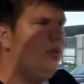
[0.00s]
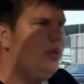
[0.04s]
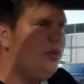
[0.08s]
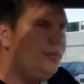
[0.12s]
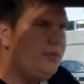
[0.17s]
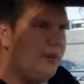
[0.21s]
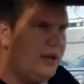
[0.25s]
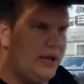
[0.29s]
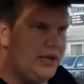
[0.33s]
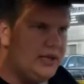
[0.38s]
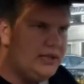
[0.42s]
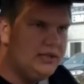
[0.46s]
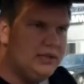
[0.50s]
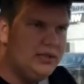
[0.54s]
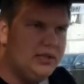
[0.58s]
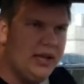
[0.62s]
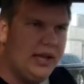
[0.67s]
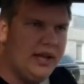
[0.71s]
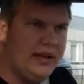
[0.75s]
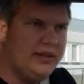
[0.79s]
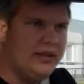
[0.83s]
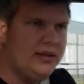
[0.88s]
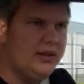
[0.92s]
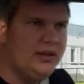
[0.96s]
workplace is
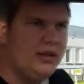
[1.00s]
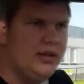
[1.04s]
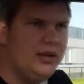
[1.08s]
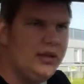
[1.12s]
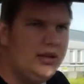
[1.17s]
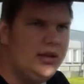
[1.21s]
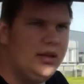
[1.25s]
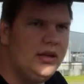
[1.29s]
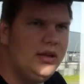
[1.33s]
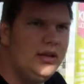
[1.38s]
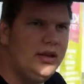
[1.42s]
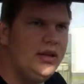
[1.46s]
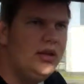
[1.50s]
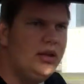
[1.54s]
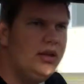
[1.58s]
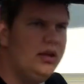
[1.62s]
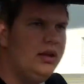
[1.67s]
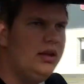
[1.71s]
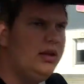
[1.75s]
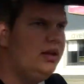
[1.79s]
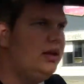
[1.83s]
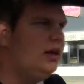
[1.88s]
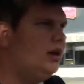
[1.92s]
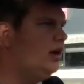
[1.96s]
at,
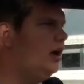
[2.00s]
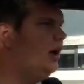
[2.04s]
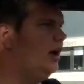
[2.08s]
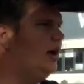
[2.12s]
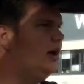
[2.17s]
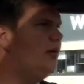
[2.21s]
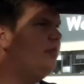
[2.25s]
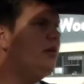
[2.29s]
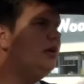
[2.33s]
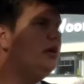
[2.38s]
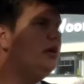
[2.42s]
and I'm